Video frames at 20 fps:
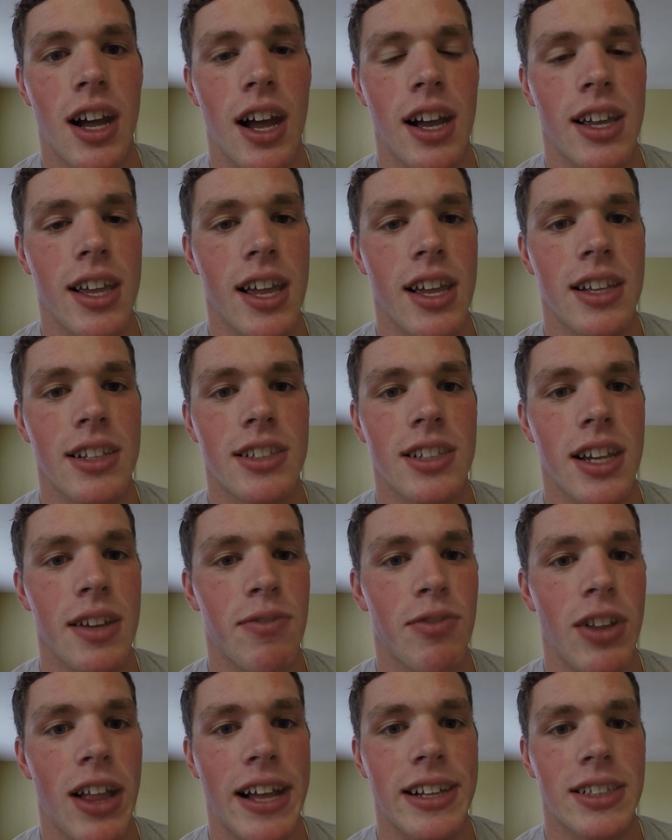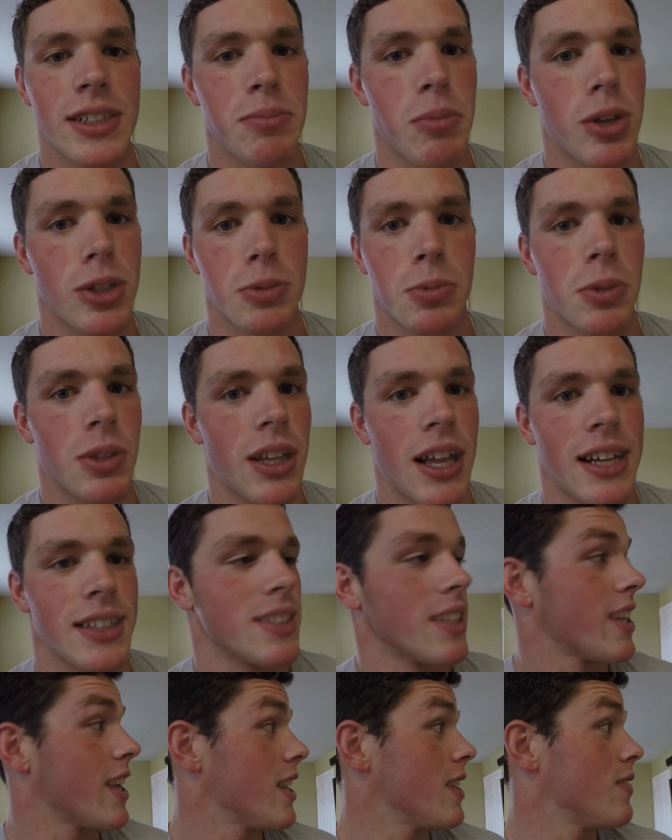I can't, it's like flashing multiple
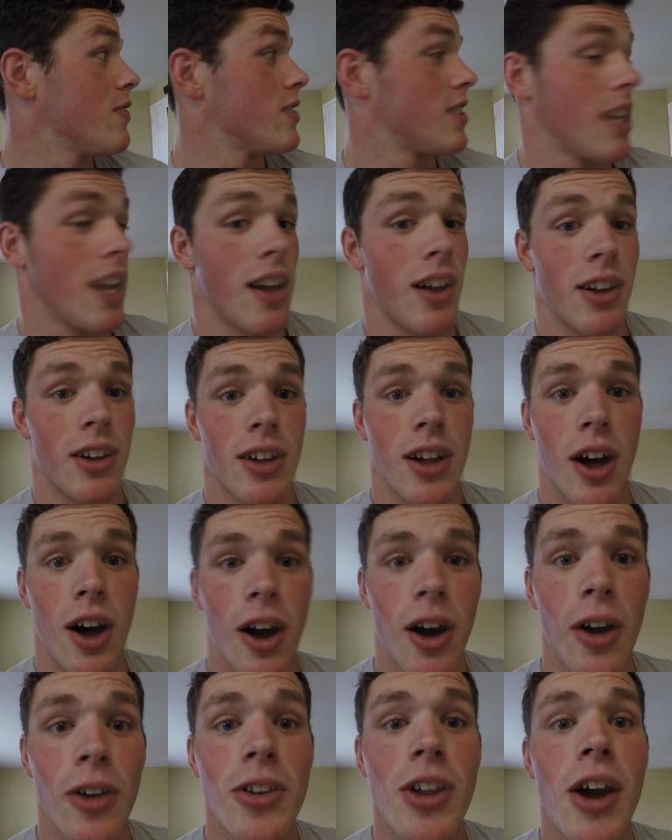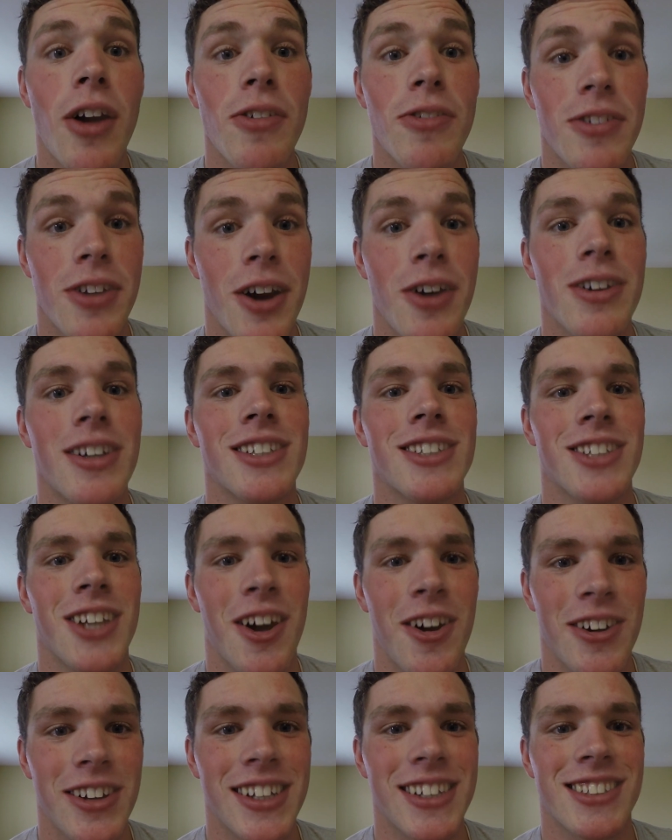lights. I can't even tell. Yes. Oh, no, it's
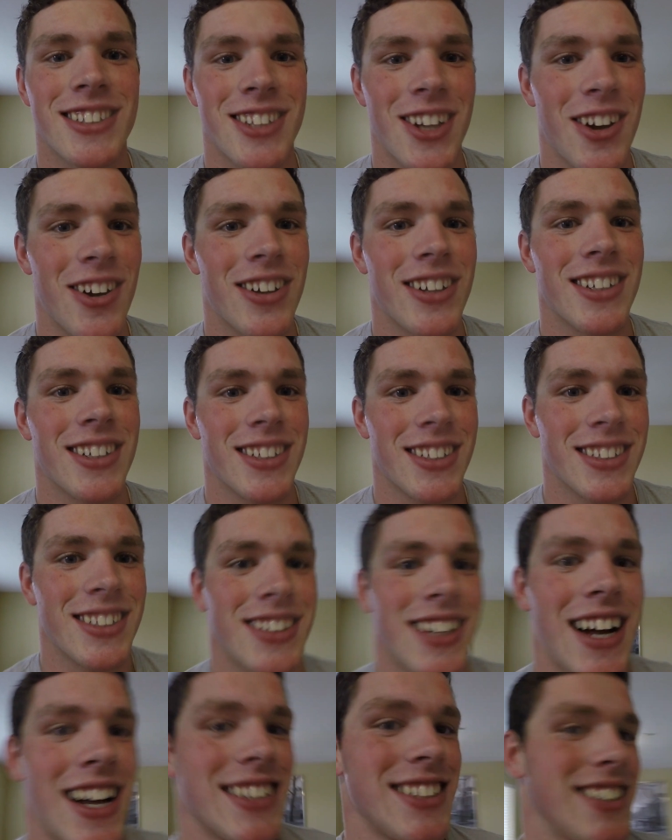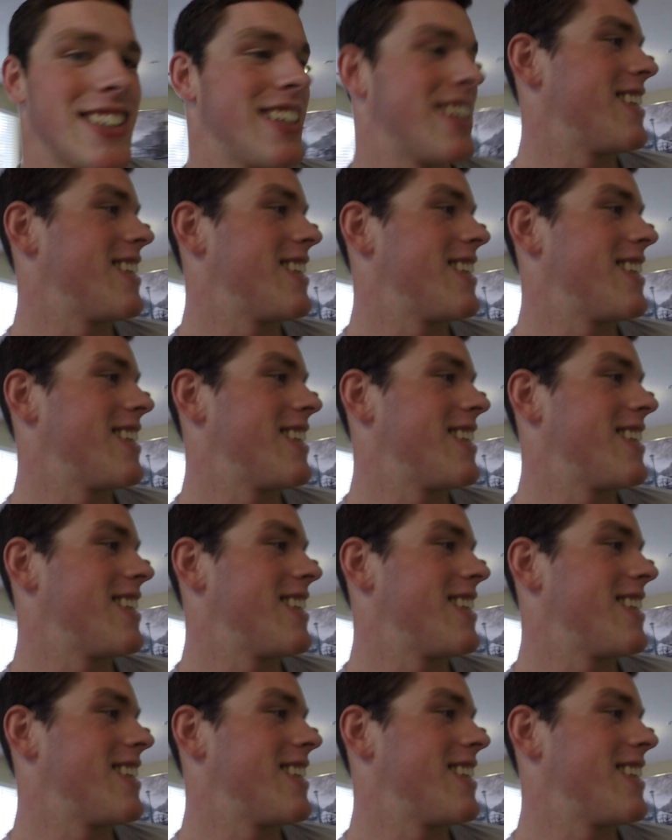going, it's going. I see